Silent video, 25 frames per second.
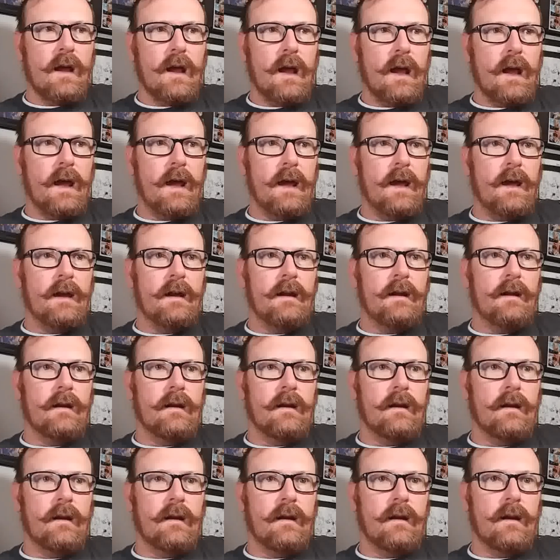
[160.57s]
And
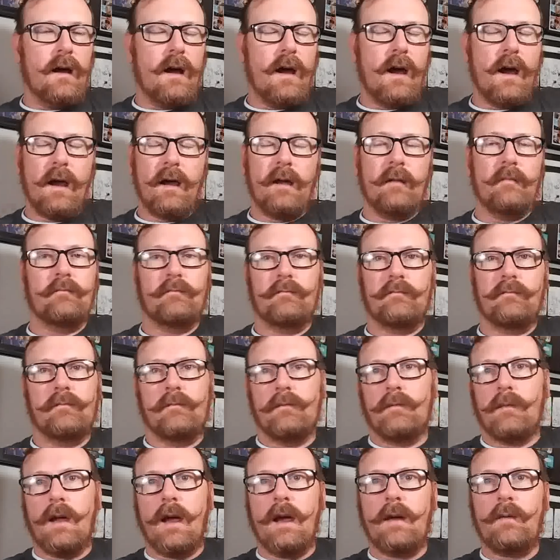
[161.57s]
I
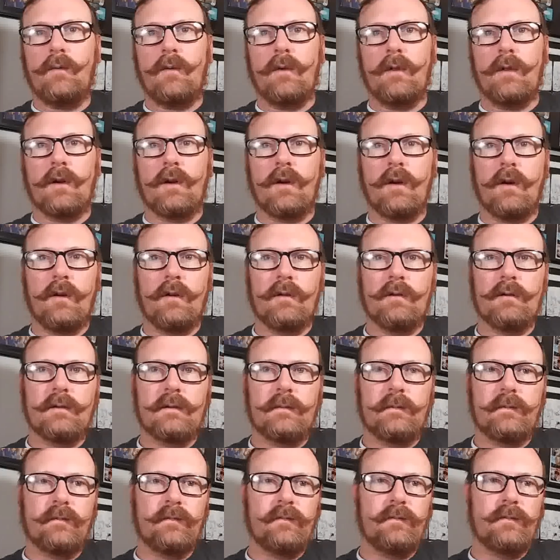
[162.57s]
had one of the
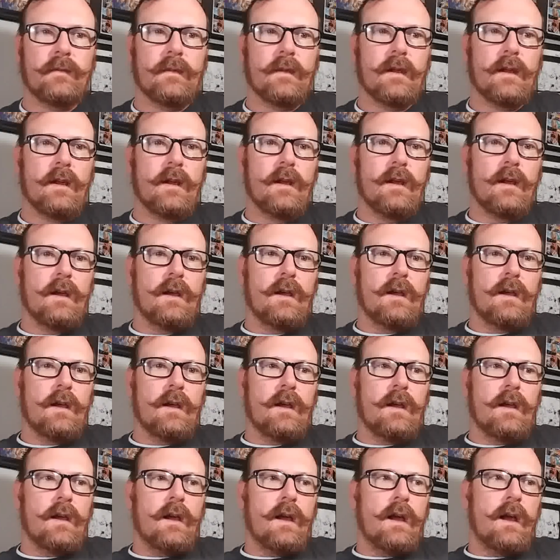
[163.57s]
cards.
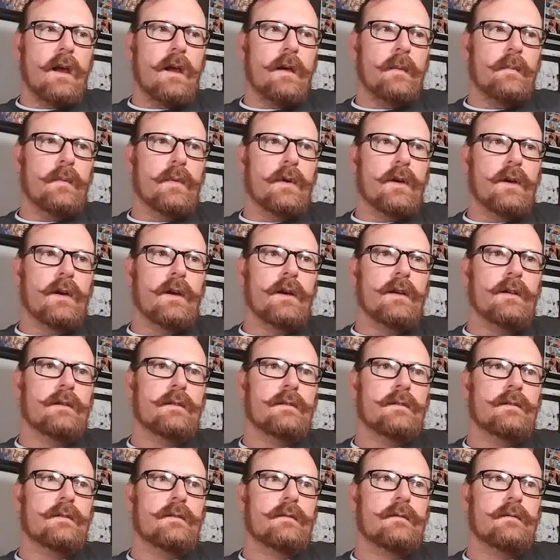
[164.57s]
And
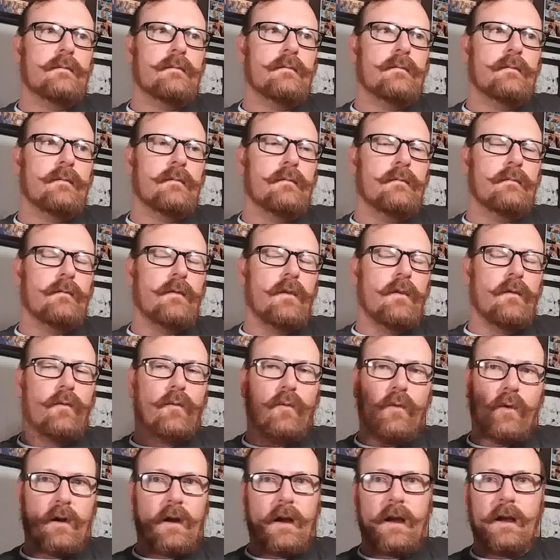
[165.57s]
because of
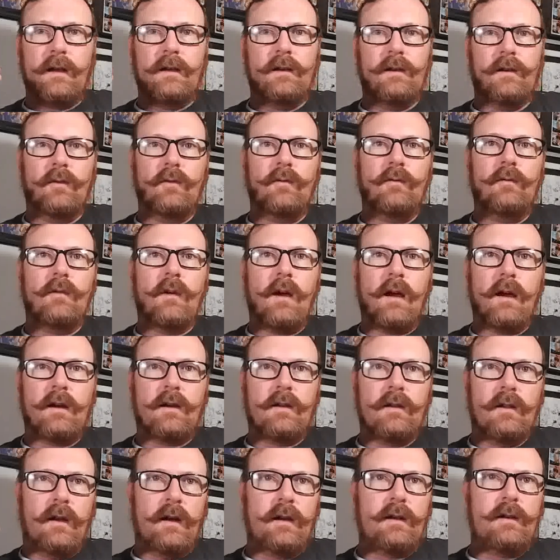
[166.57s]
what I do, I
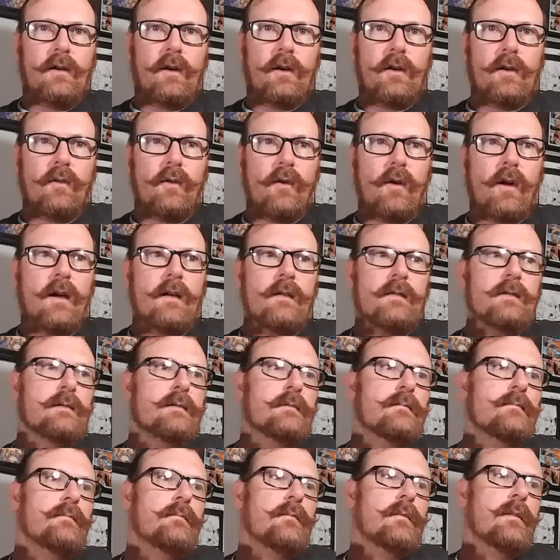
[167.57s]
collect
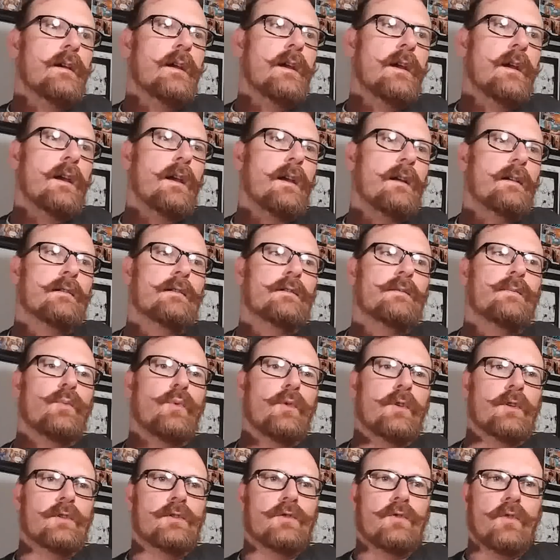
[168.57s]
autographs. And
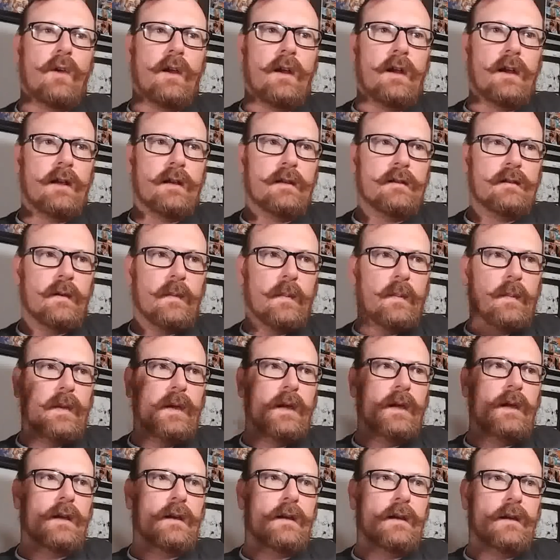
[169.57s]
spring training is a
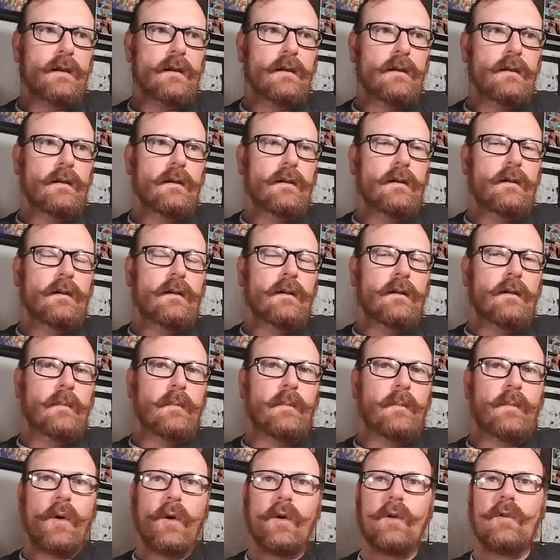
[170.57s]
big
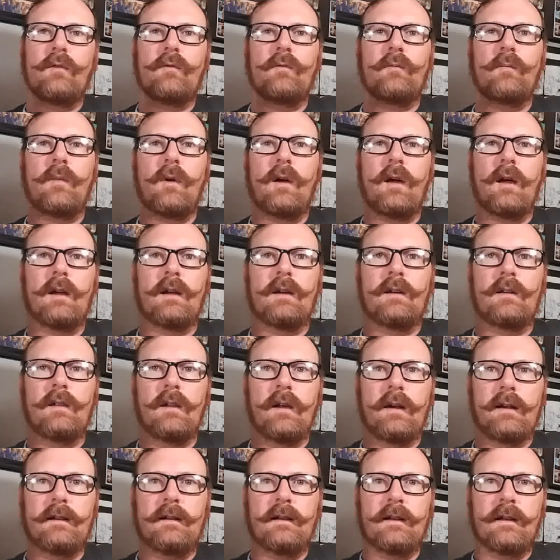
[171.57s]
part of my
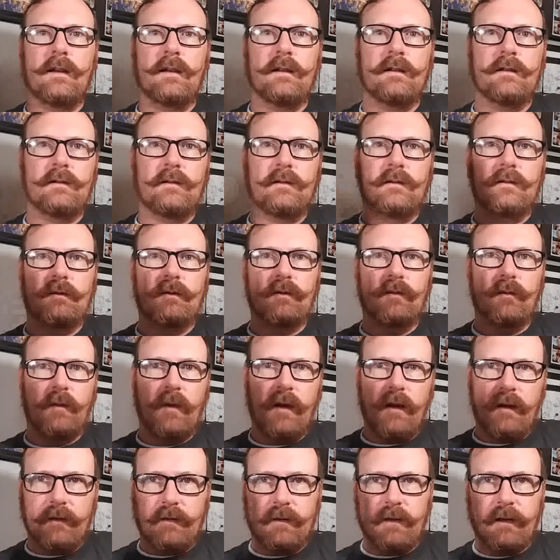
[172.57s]
collecting, as you
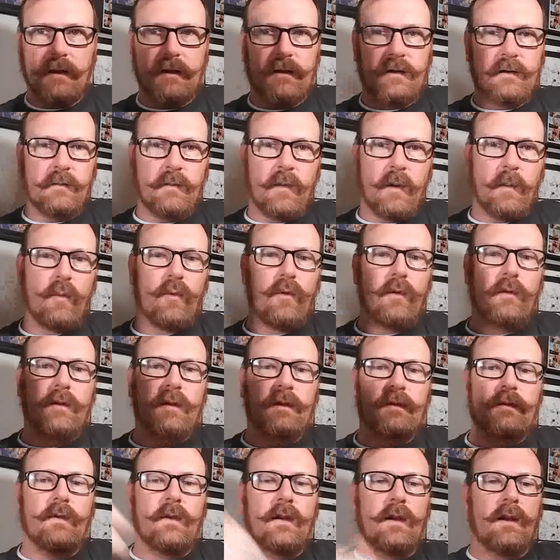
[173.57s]
may have seen in some of my
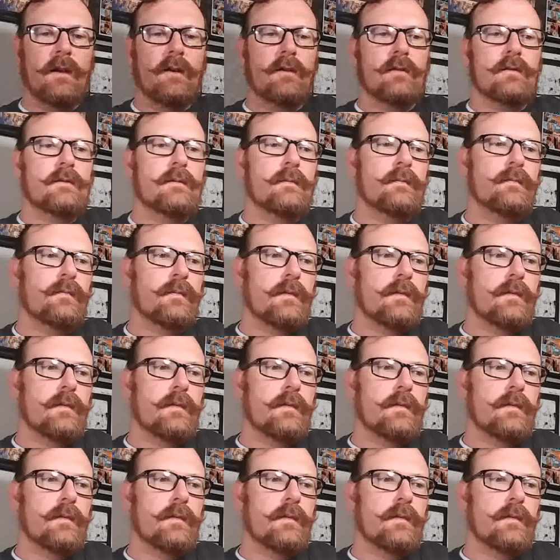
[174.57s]
previous videos.